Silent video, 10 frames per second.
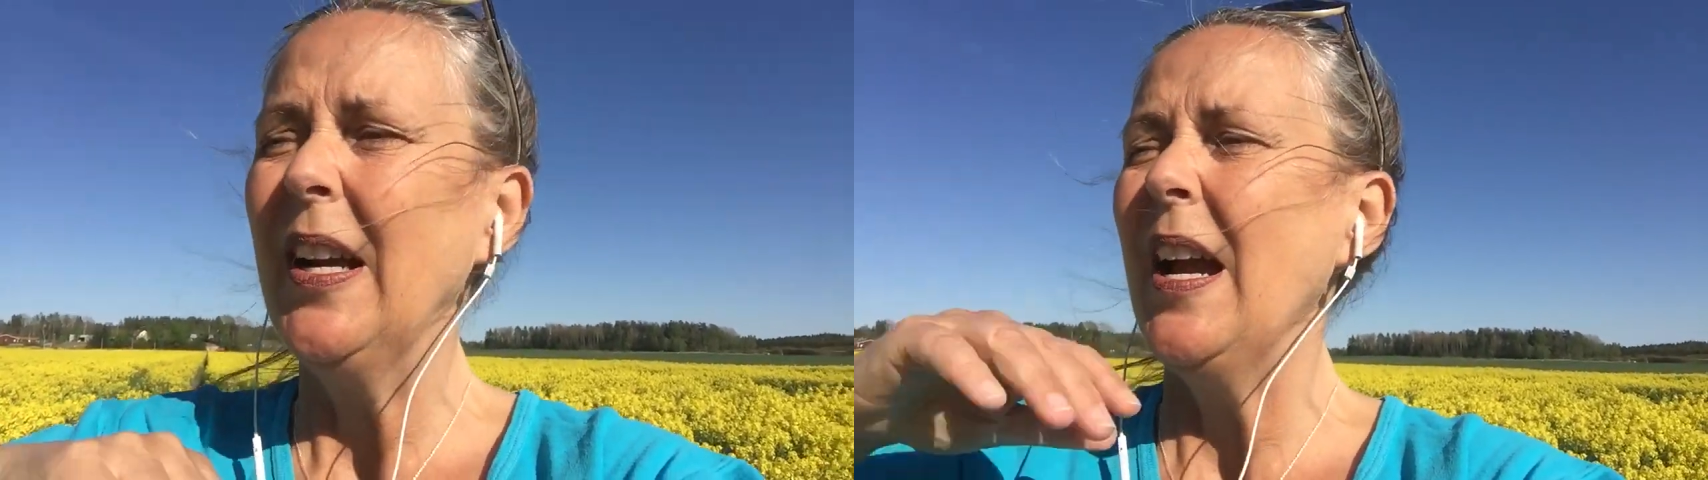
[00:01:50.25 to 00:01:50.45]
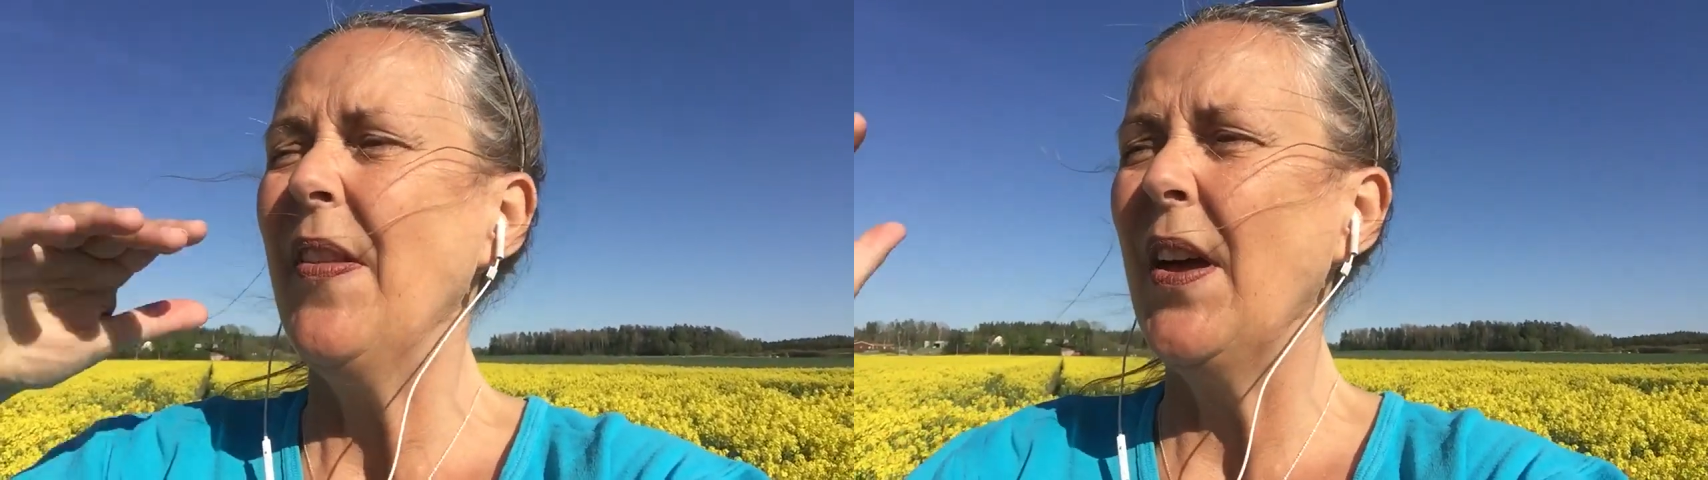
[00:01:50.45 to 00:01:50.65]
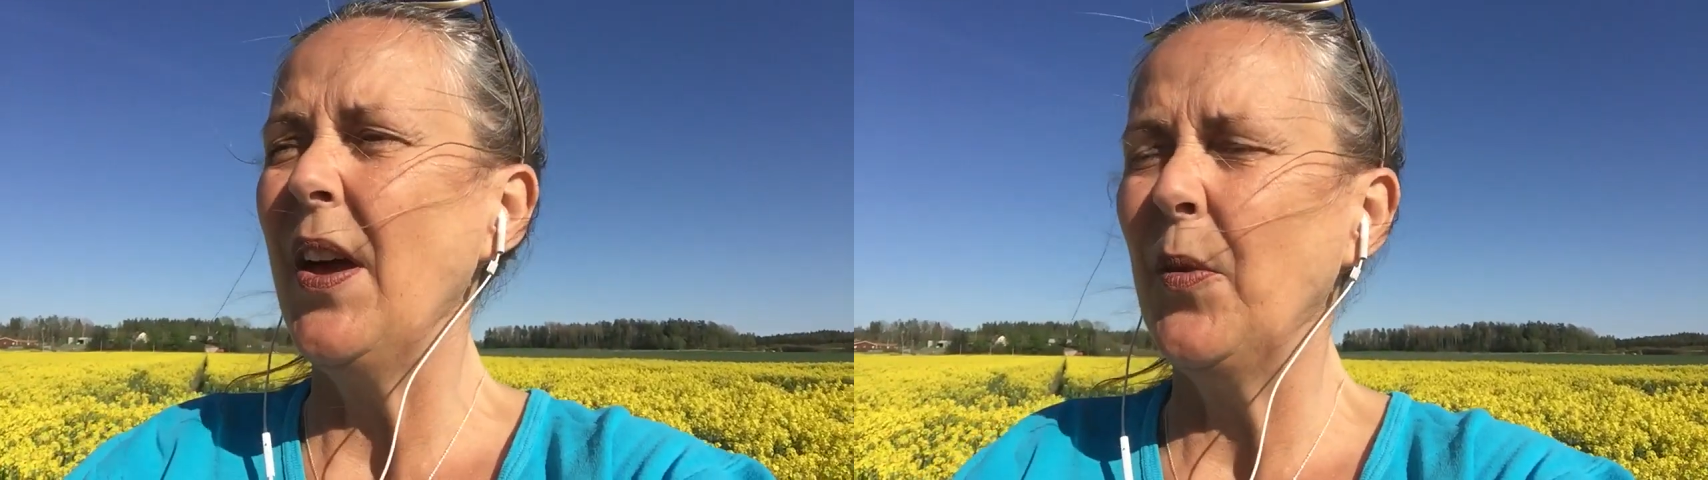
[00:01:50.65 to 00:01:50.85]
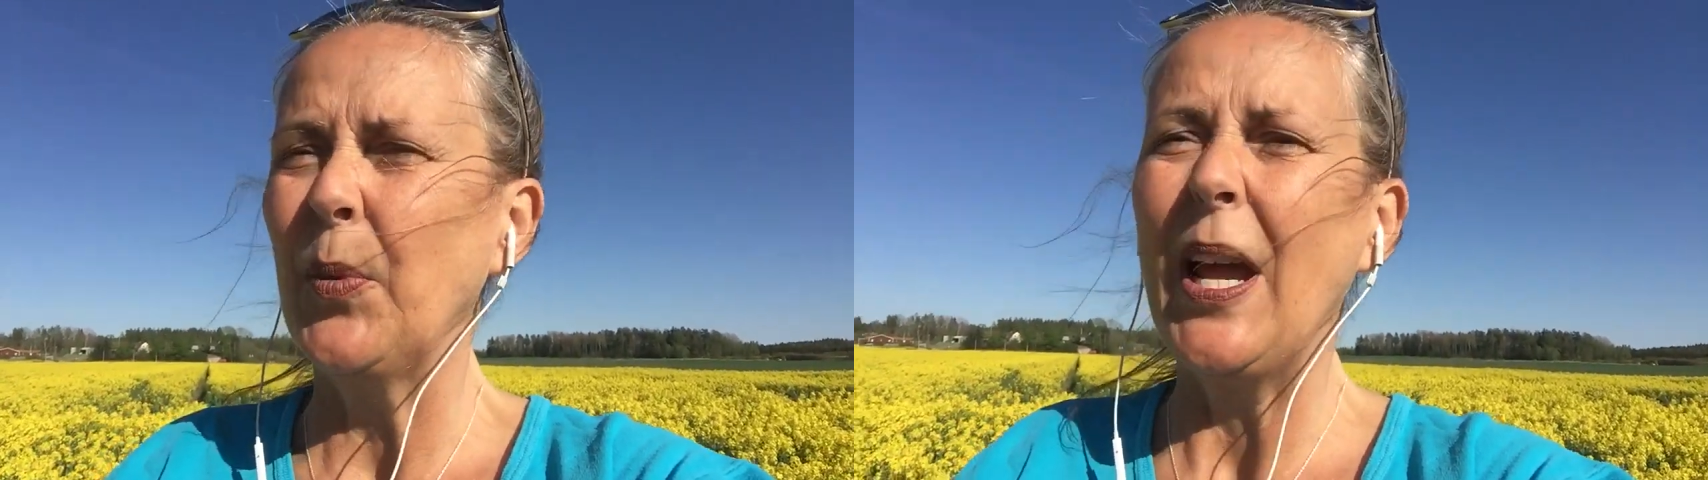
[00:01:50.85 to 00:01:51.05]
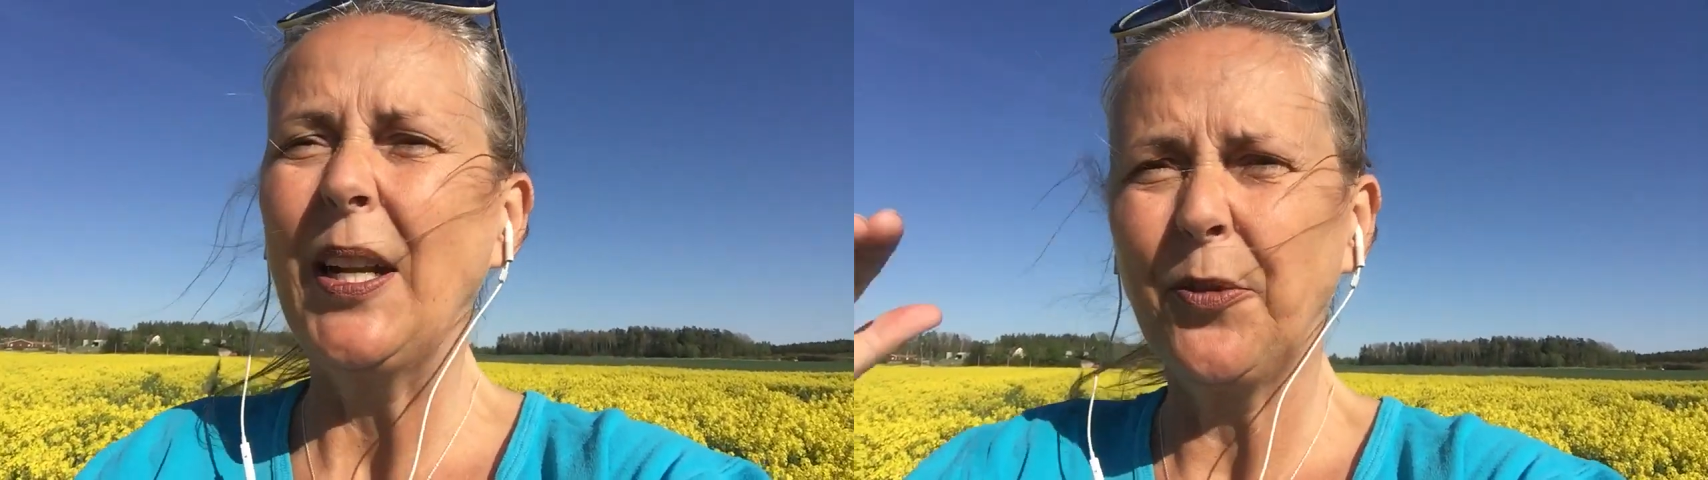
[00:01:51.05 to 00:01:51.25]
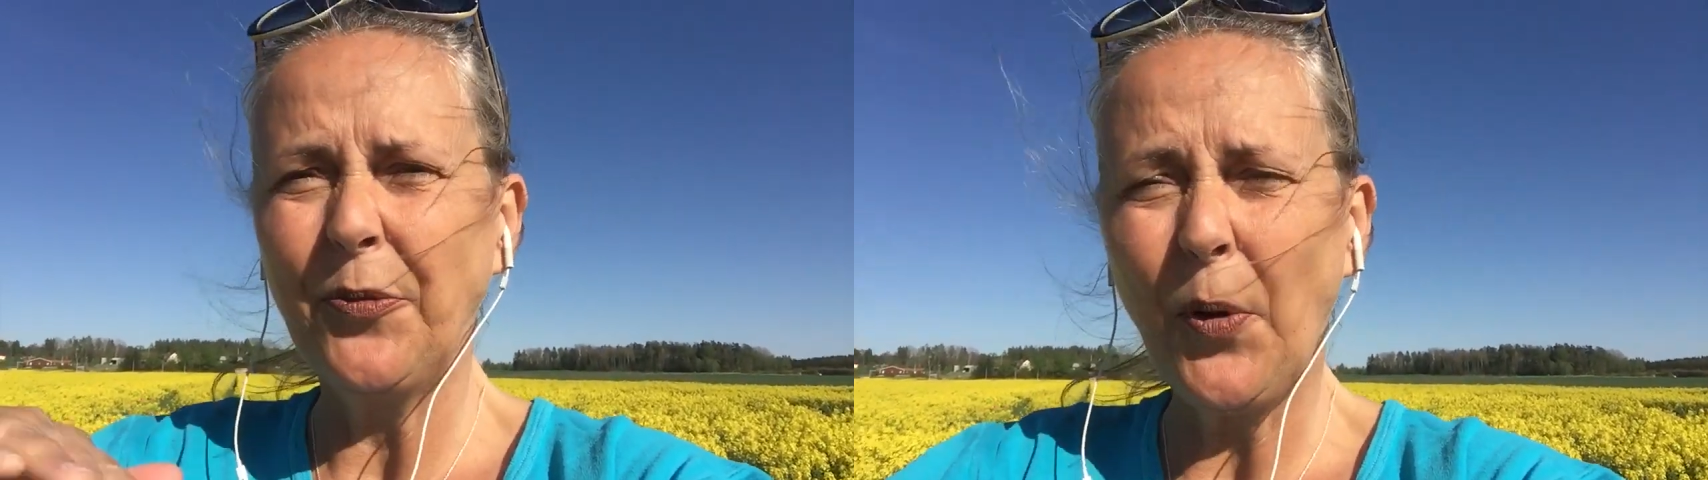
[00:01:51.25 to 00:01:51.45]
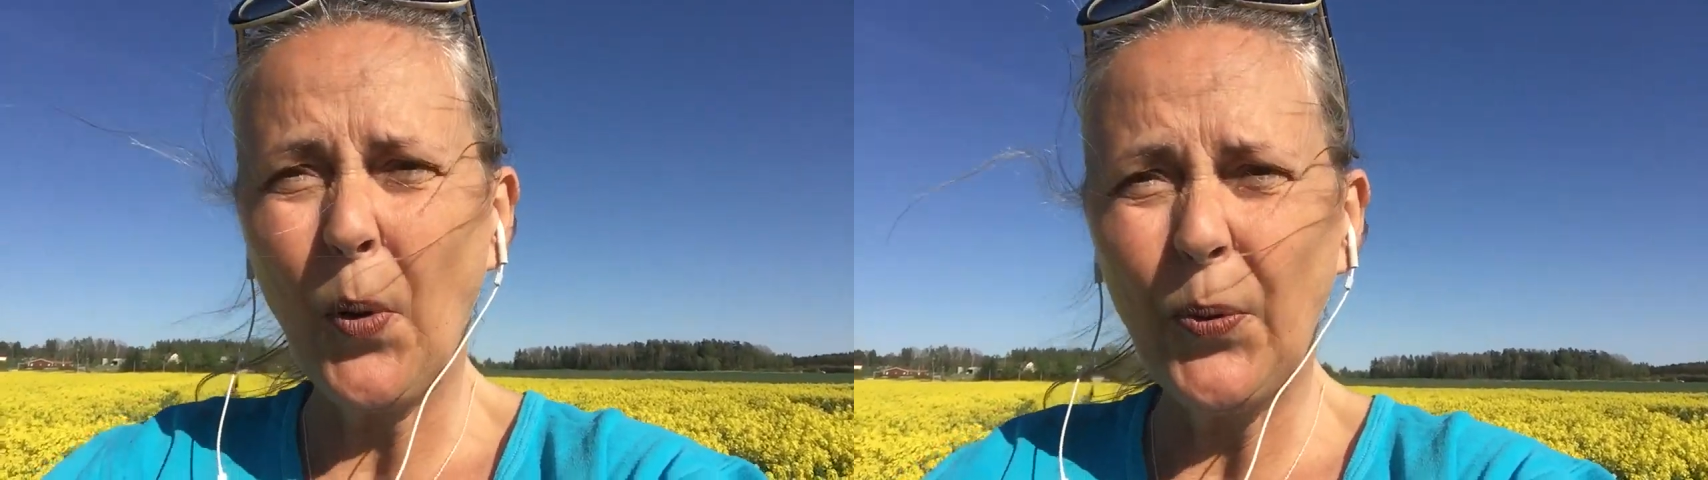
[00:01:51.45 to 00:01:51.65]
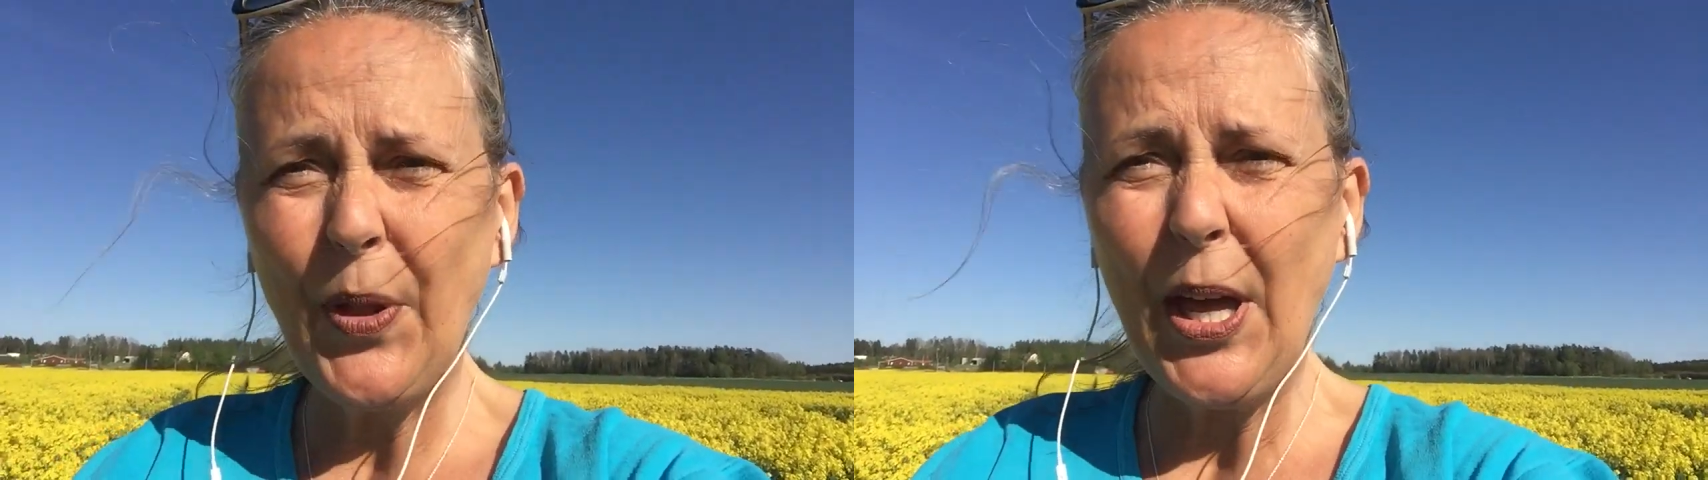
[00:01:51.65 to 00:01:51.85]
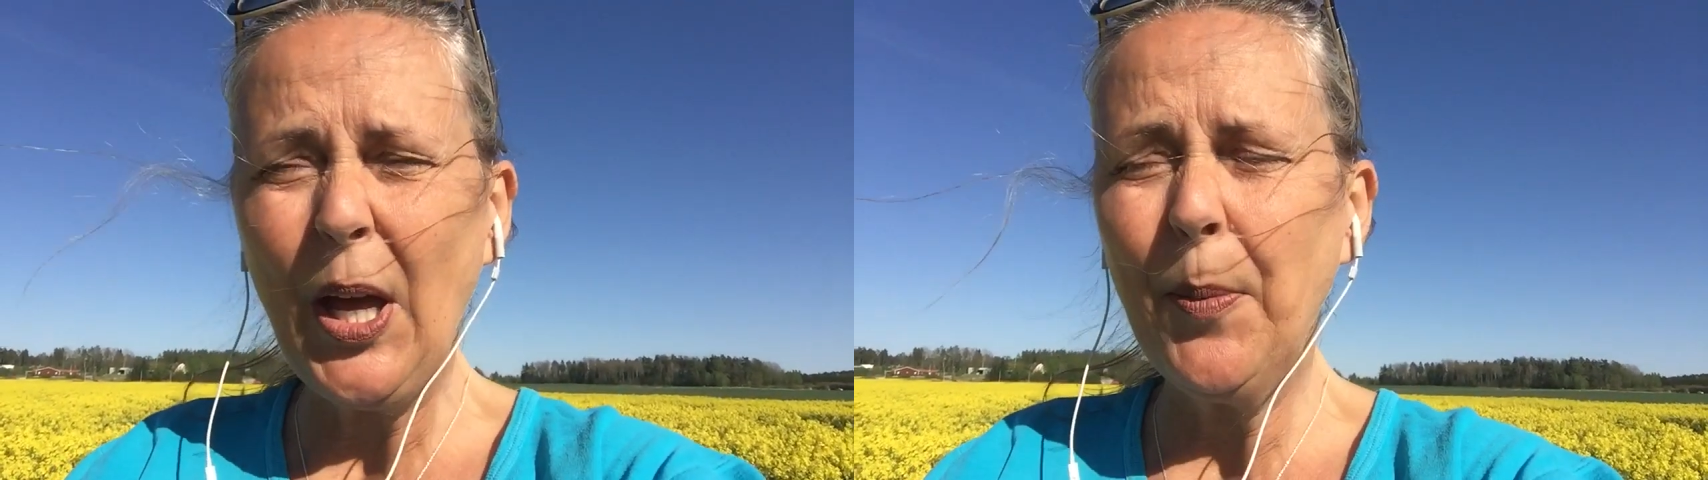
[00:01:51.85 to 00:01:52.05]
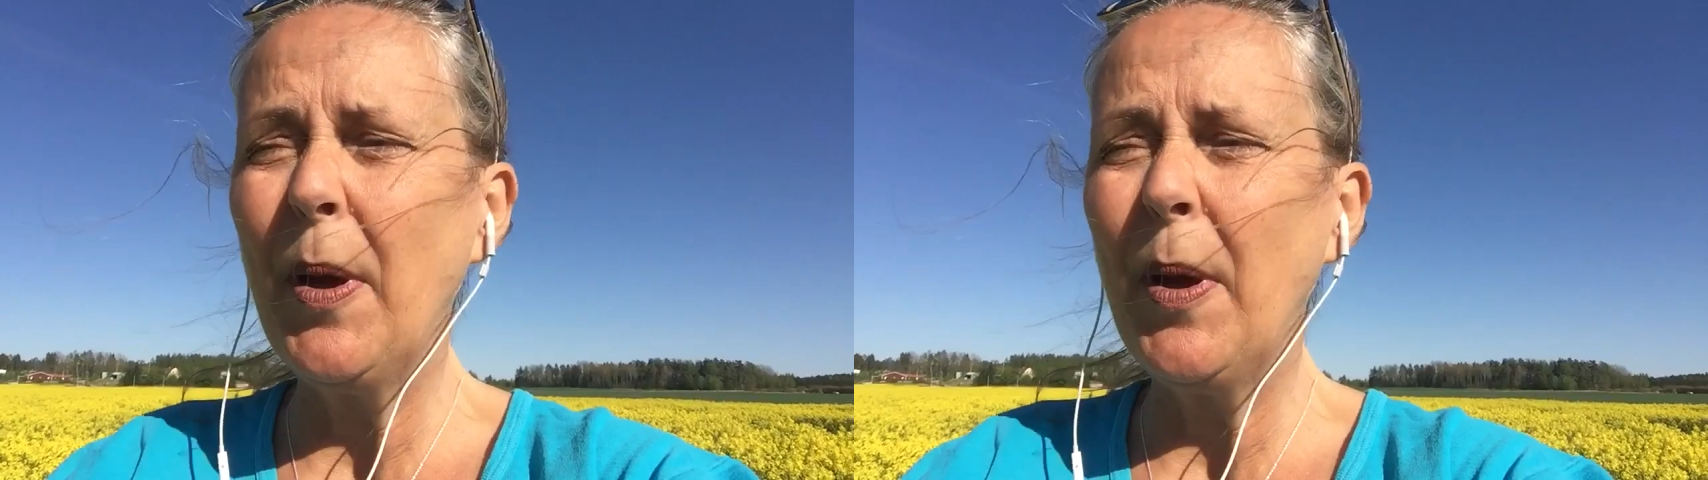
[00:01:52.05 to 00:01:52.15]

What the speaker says: And then we had to fold them